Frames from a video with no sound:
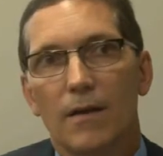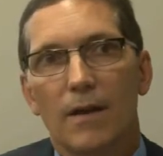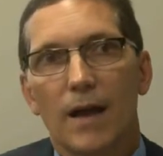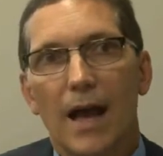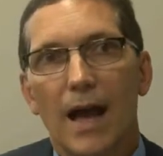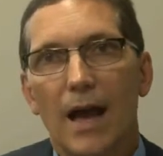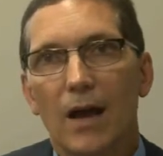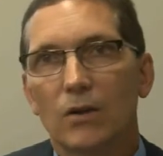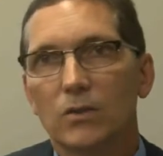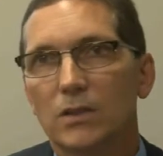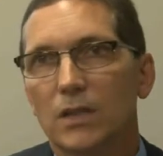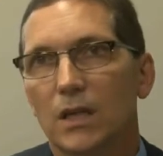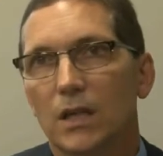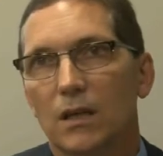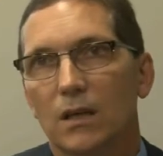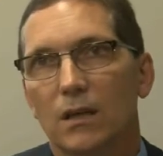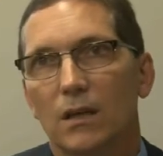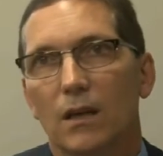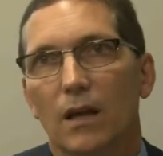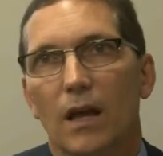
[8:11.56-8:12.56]

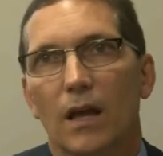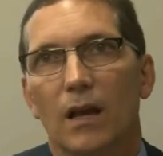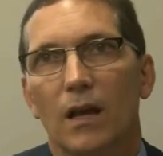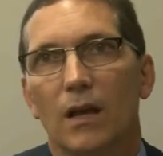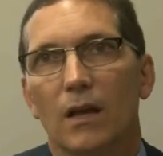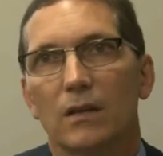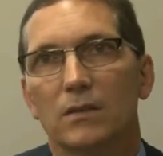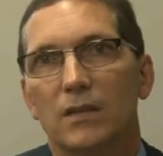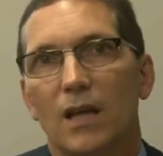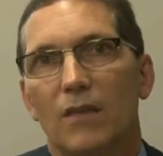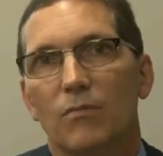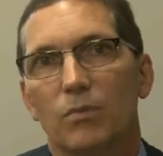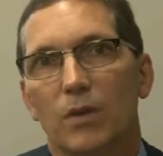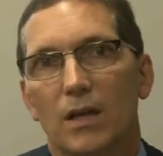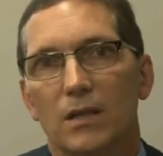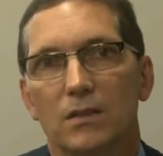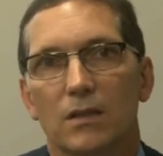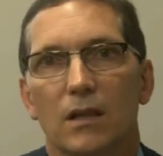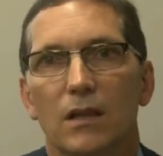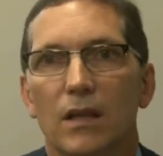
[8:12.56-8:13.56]
housing and a safe
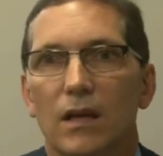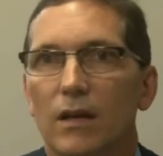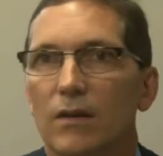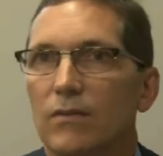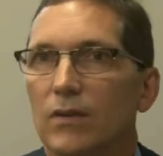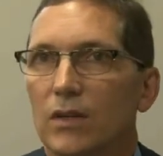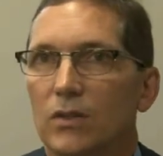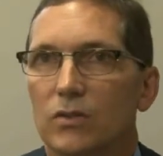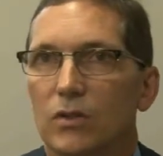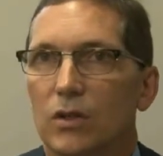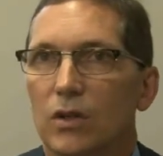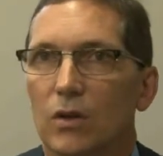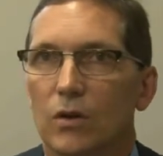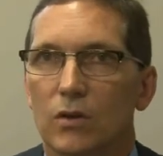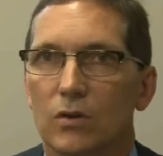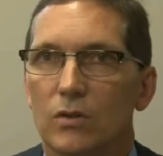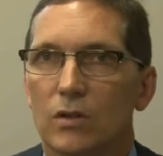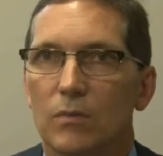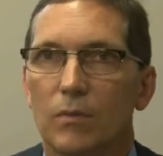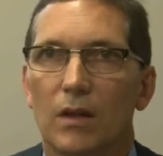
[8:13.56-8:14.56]
place to live is
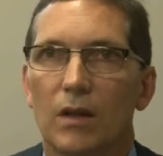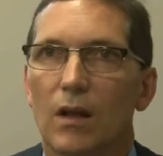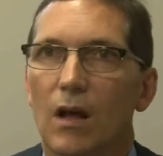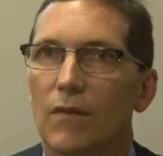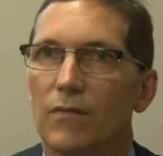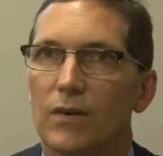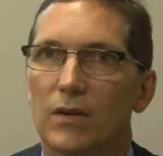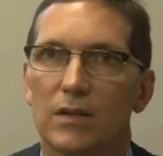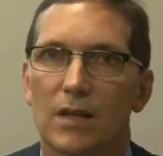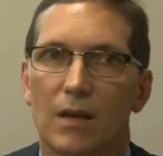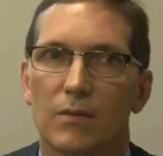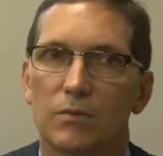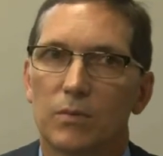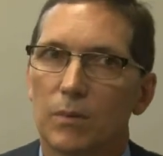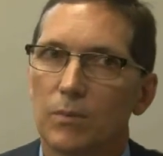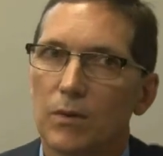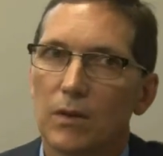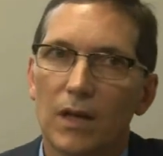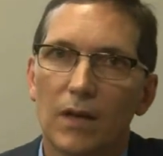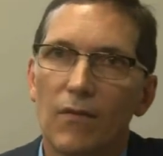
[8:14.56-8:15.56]
huge. I mean, oftentimes
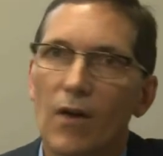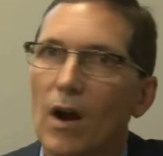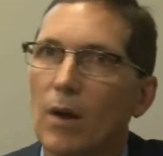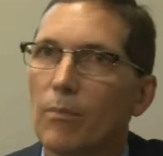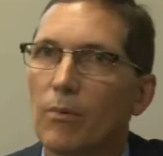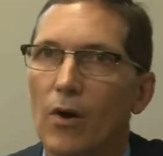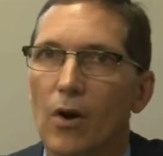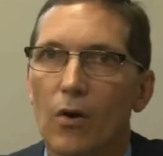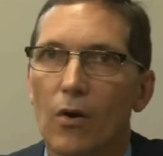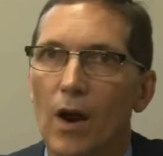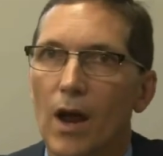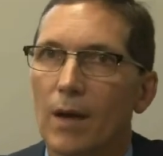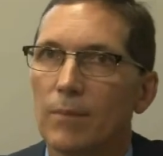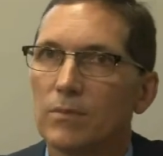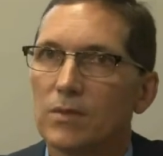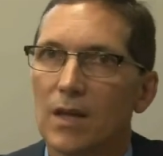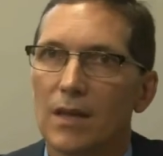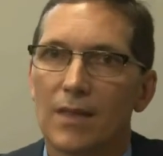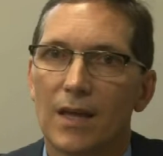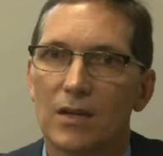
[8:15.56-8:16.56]
people leave our
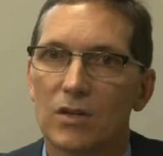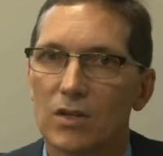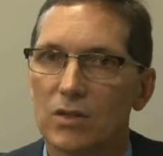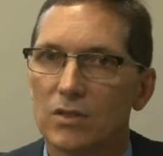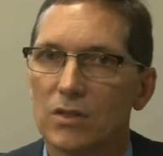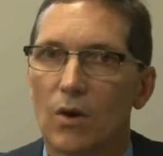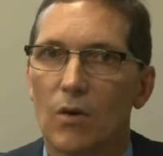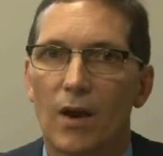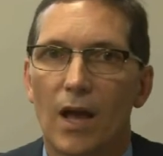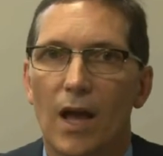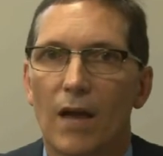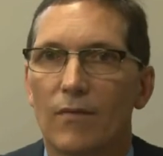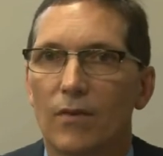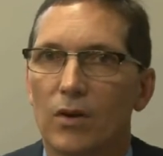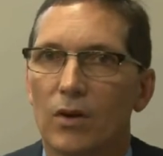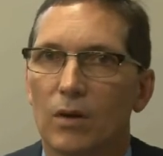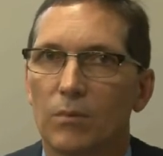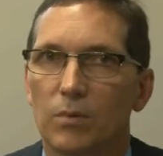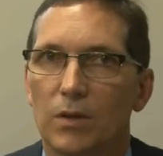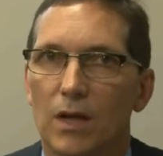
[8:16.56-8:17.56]
programs and they just don't have a
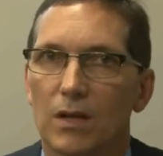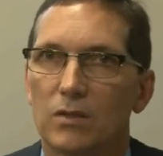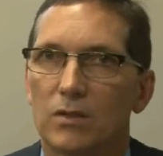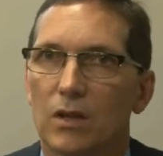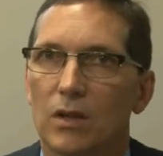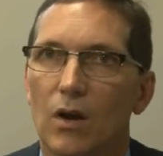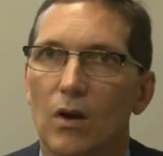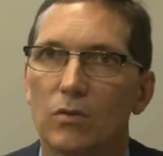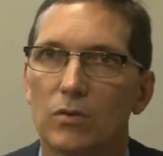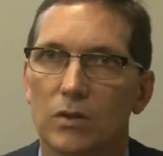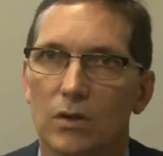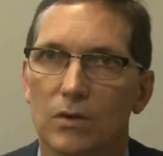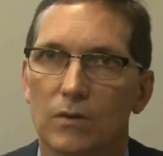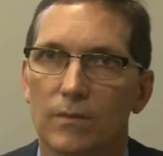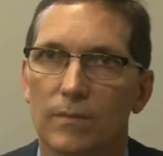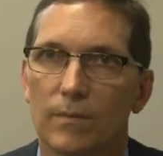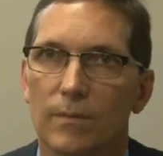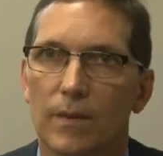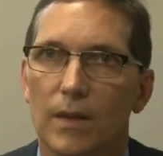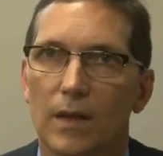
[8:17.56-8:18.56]
good place to go to.
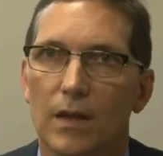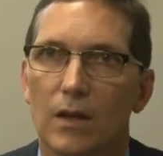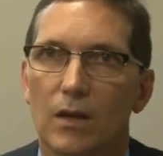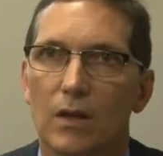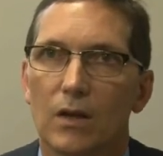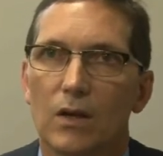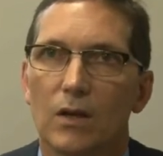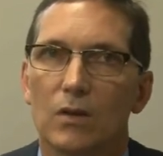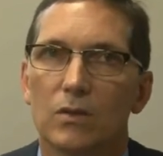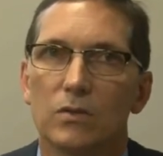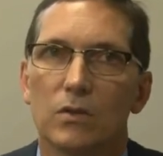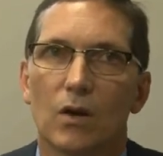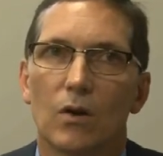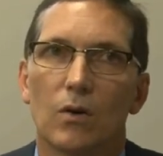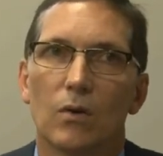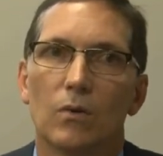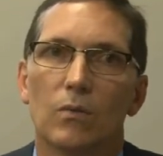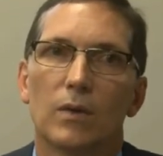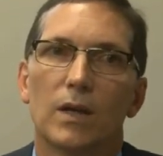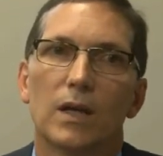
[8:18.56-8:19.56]

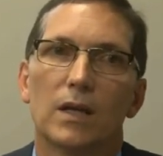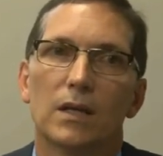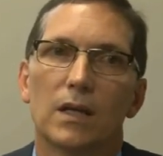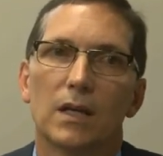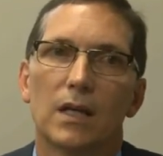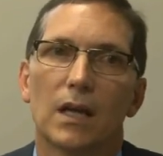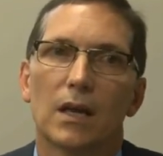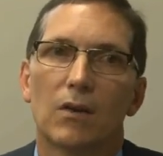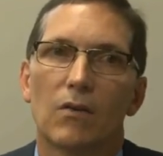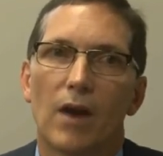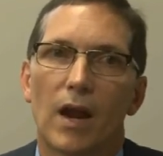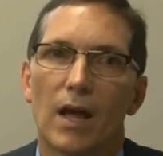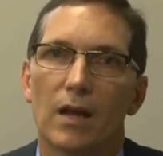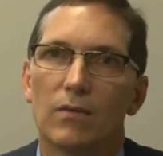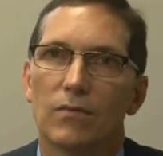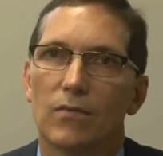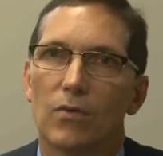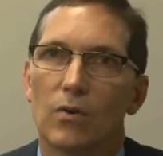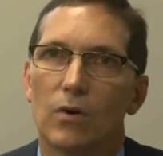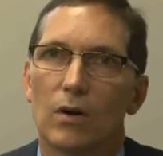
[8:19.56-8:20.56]
So we did get a grant
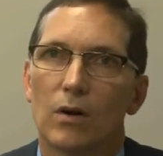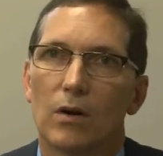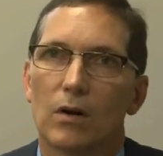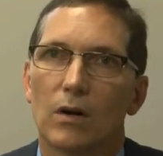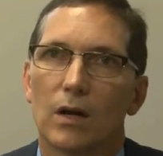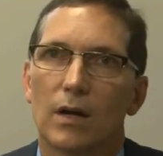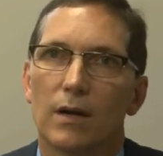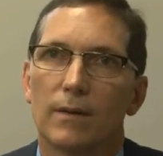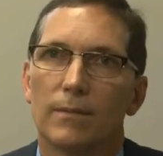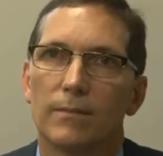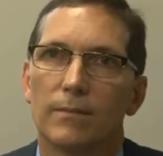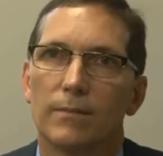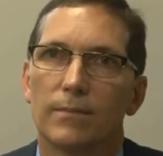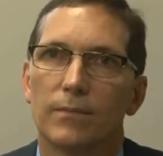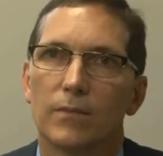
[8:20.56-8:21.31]
for, um,